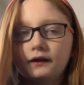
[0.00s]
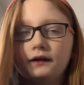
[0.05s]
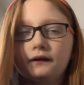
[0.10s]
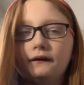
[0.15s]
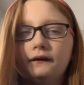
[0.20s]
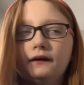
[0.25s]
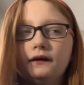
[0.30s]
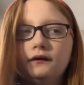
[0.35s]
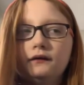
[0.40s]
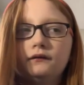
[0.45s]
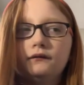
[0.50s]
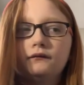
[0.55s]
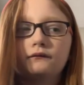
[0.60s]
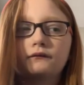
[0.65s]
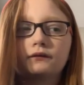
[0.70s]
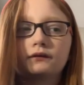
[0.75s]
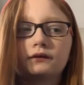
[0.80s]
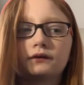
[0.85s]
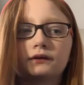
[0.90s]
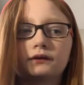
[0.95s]
And then
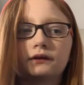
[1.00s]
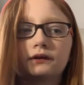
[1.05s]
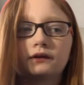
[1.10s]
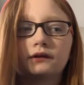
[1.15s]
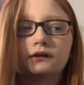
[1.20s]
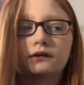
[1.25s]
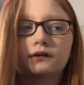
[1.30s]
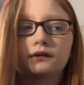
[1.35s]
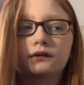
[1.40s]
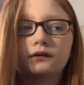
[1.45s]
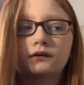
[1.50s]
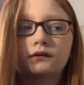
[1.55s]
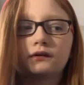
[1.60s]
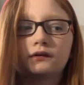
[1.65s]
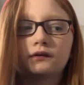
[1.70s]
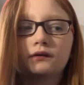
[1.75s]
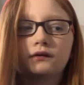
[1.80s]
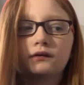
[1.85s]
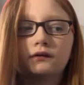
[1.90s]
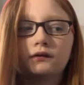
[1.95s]
we're just like,
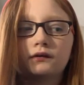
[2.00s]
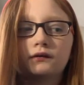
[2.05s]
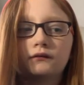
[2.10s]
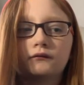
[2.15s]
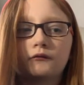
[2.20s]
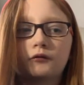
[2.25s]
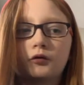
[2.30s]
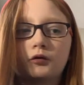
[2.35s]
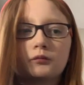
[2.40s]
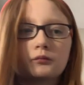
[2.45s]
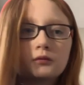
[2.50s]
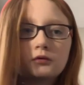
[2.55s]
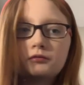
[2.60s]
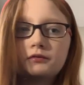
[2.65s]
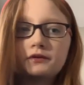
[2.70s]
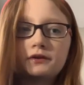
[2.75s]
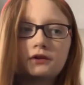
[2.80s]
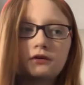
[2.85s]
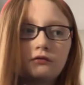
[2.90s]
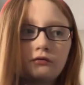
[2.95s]
well, the
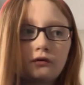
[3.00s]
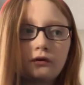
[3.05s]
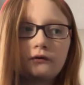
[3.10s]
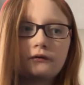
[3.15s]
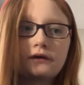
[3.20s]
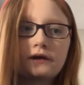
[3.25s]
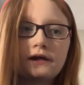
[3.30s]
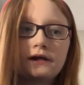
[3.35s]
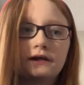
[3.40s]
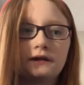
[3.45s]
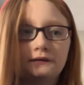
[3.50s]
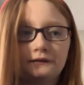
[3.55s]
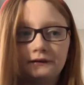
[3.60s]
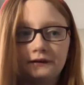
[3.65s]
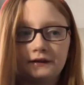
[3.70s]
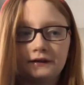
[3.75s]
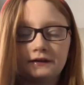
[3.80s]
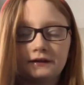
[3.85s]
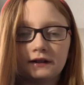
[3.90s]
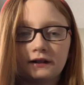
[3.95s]
movie's over, we can't
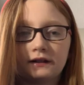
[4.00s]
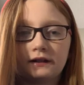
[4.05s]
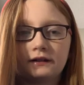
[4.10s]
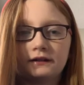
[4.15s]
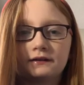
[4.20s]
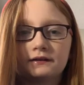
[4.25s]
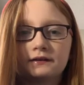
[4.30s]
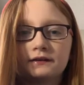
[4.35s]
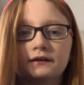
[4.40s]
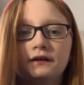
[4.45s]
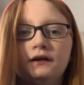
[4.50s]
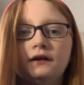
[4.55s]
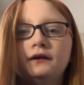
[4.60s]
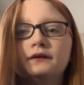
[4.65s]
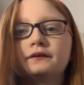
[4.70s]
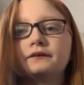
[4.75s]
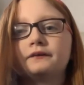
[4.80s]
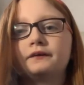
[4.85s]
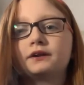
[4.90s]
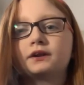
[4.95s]
use these tickets.
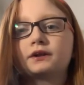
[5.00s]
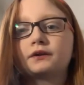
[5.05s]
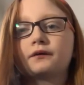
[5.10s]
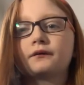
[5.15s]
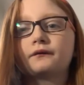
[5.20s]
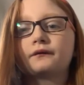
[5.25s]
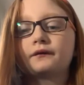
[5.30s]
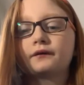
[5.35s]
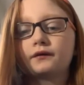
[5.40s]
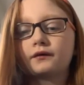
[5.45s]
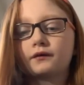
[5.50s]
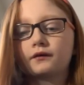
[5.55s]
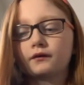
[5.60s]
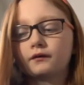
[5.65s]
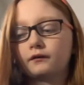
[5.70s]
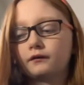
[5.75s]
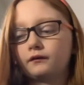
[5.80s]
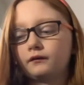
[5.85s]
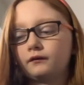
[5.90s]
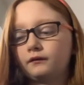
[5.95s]
So we just told the
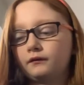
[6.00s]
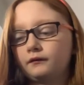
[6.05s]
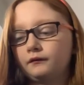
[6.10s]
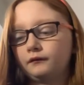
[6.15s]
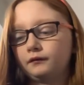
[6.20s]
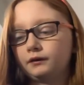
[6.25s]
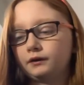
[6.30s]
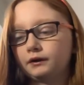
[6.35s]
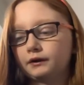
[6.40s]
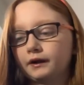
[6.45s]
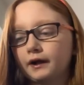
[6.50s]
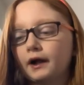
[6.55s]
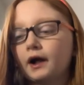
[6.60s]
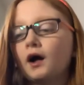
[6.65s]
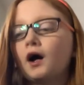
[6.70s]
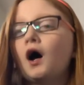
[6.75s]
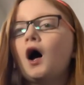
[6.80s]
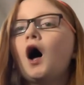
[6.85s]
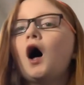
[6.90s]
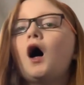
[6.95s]
girl, She's like,
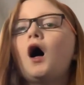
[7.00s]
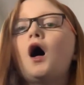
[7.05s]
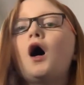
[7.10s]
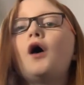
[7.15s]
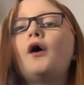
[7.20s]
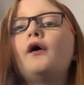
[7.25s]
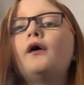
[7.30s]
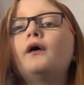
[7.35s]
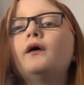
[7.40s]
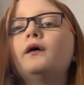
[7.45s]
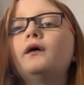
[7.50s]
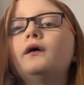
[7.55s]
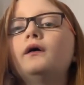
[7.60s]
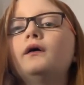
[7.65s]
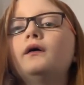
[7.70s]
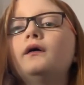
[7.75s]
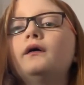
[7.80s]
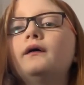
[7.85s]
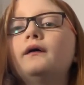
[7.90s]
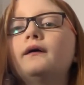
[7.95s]

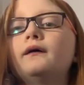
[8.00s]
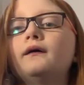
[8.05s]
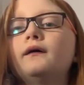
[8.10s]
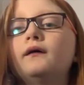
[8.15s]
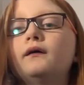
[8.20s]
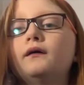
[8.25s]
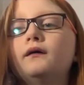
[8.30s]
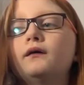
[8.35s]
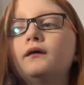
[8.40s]
uh,